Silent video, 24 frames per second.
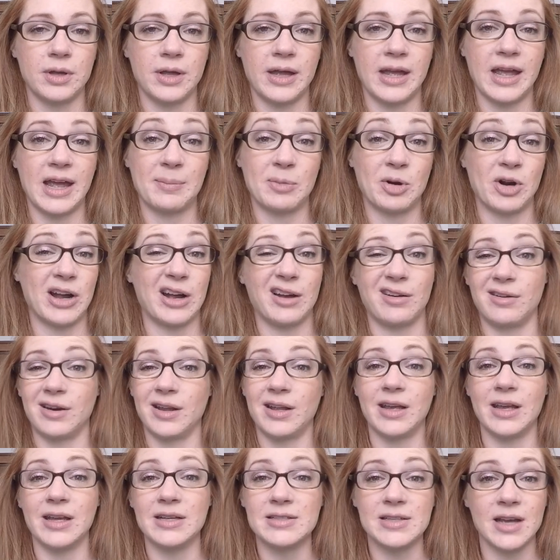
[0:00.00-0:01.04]
hammer out
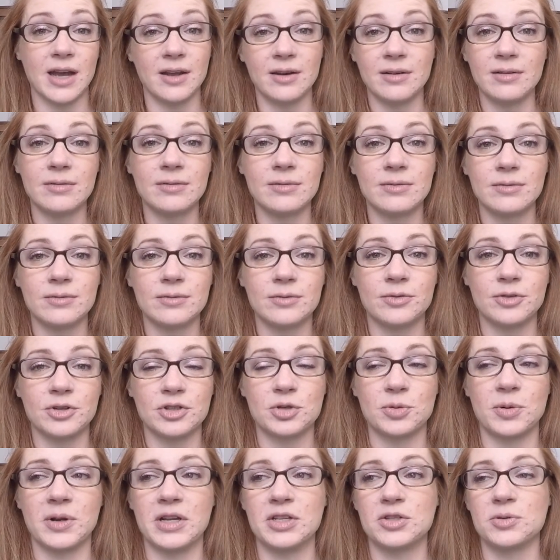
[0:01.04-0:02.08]
and get done for
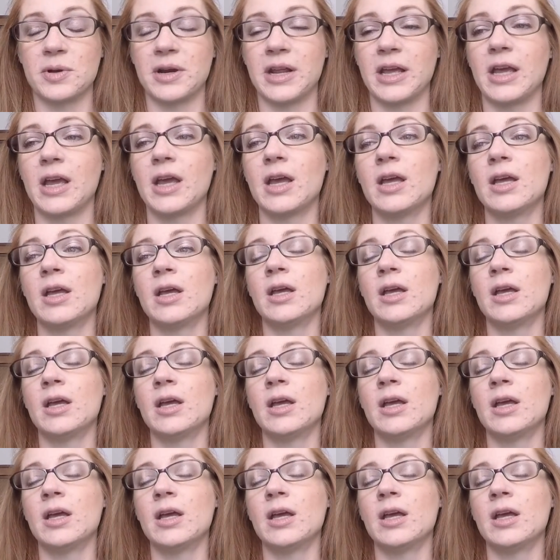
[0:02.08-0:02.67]
2020.